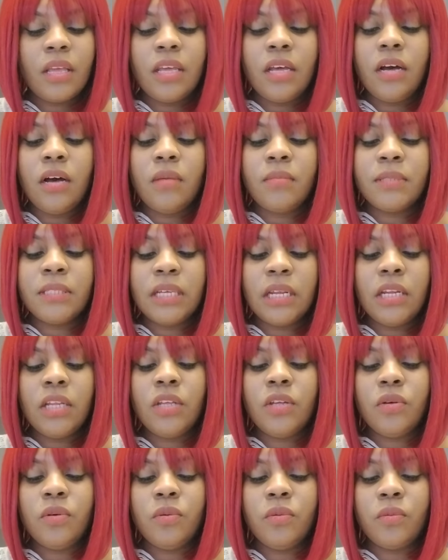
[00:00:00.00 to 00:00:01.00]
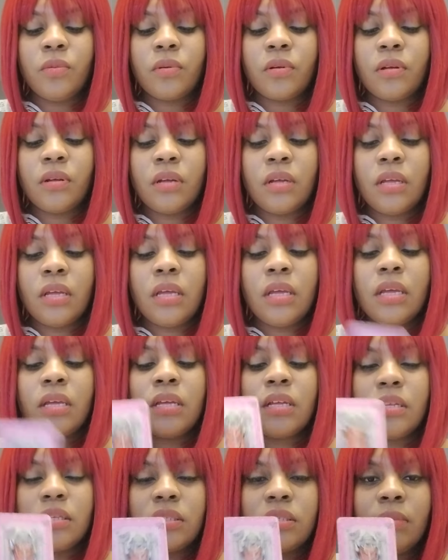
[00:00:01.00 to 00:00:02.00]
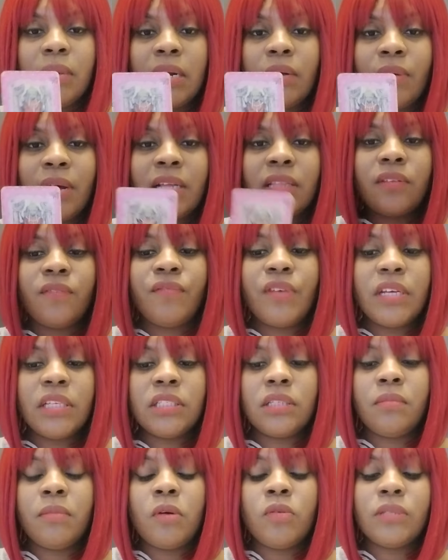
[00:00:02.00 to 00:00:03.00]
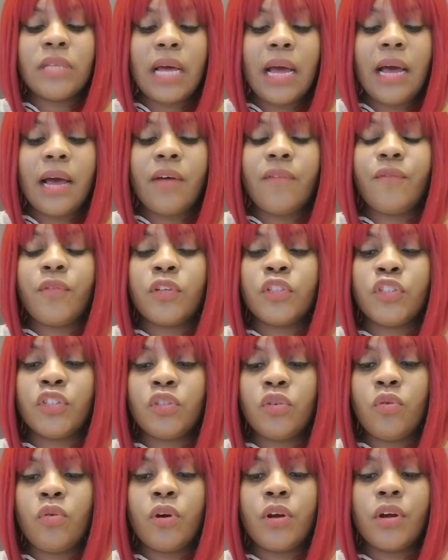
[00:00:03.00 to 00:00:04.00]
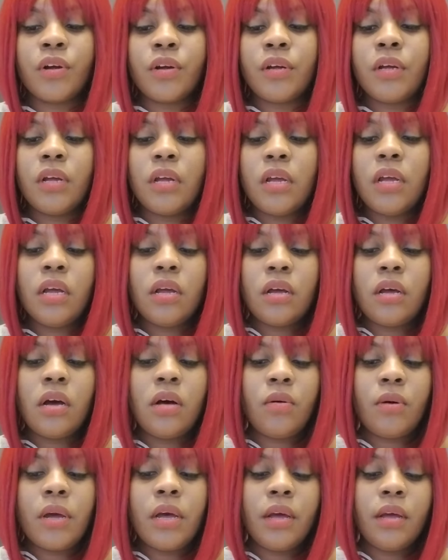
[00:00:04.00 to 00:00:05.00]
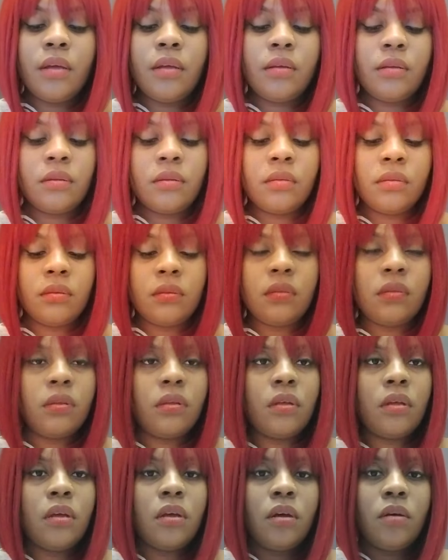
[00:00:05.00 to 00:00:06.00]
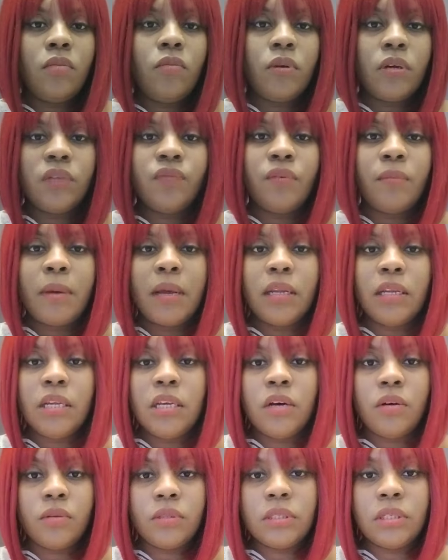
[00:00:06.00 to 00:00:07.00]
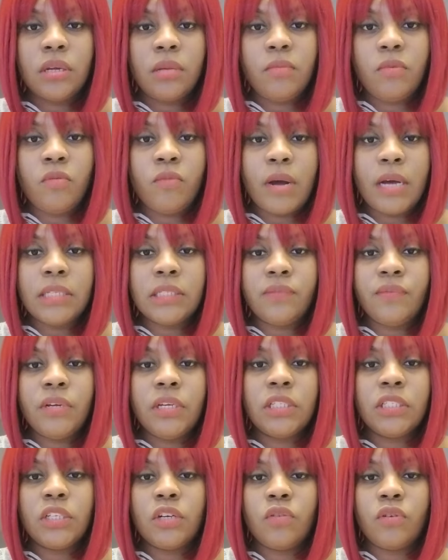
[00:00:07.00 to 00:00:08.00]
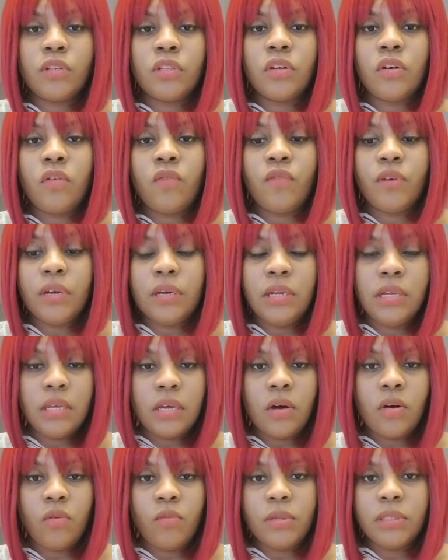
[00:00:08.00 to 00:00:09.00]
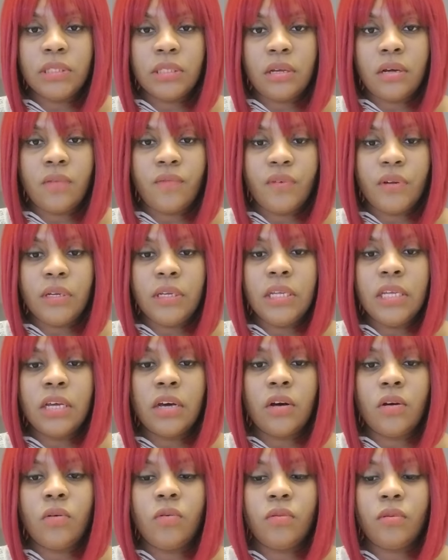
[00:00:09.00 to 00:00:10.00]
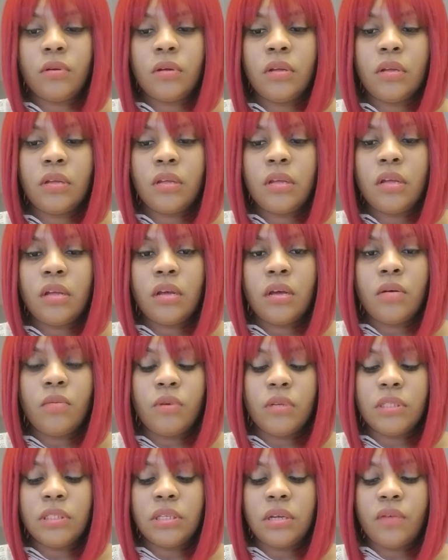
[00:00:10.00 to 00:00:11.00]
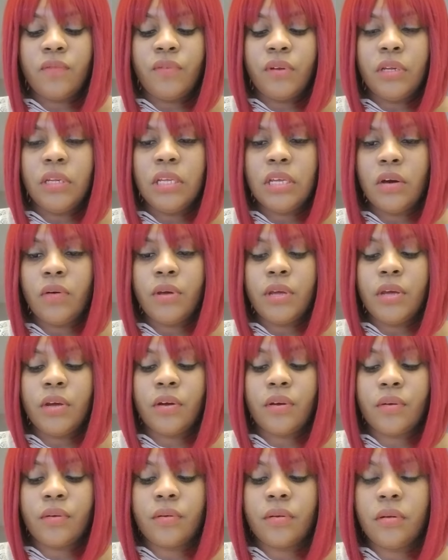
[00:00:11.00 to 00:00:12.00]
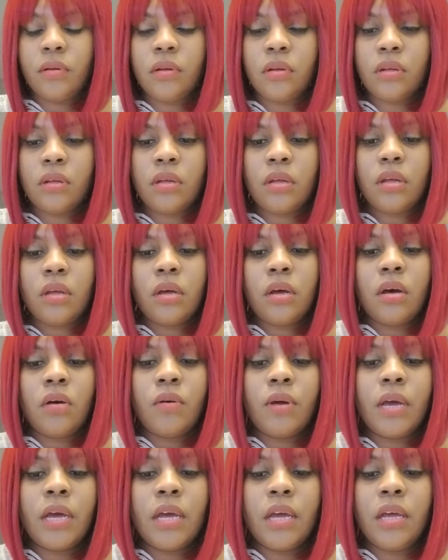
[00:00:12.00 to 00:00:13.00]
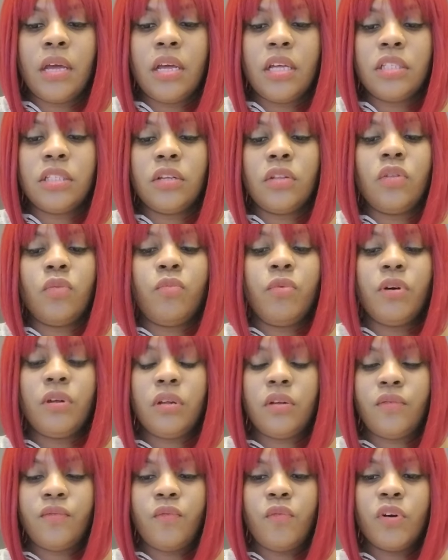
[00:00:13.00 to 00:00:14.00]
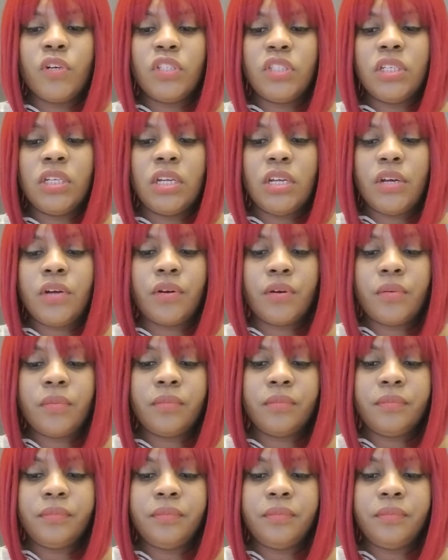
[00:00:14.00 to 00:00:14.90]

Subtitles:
Yeah, I'm telling you. Somebody gonna have to face the Most High for sure. Okay? What's for my Leo, Sun, Moon, Rise, Venus, and North Node for Leo? What's up for Leo? What's up for Leo here? Okay, so the Wheel of Fortune here.